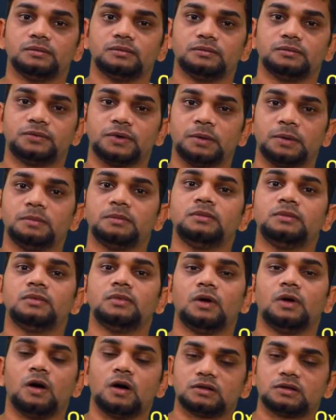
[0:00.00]
from
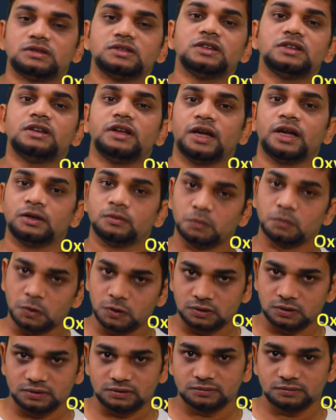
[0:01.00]
oxygen and
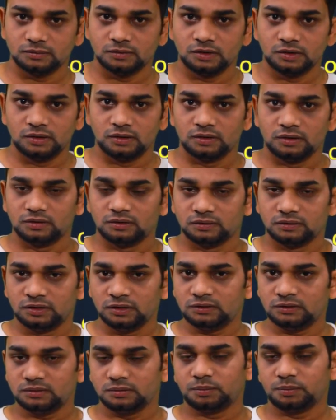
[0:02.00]
water.
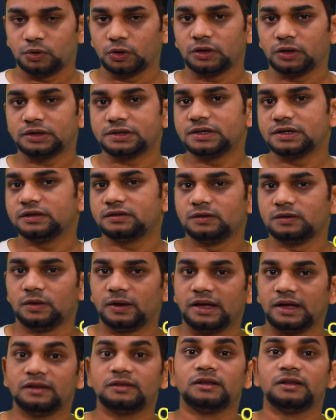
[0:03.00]
This protection is
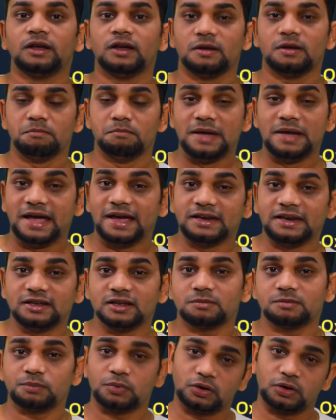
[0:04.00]
known as
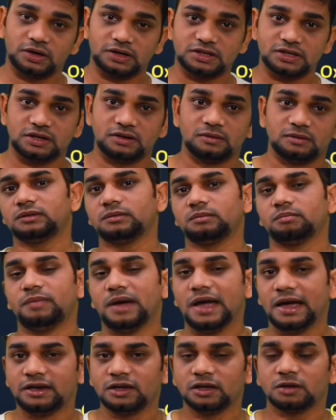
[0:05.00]
barrier protection.
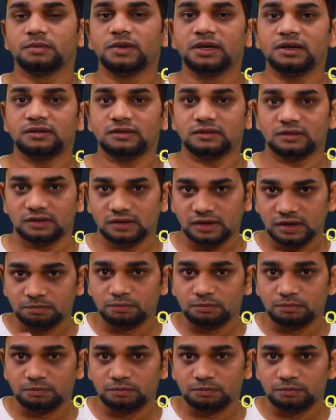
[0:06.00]
Barrier means a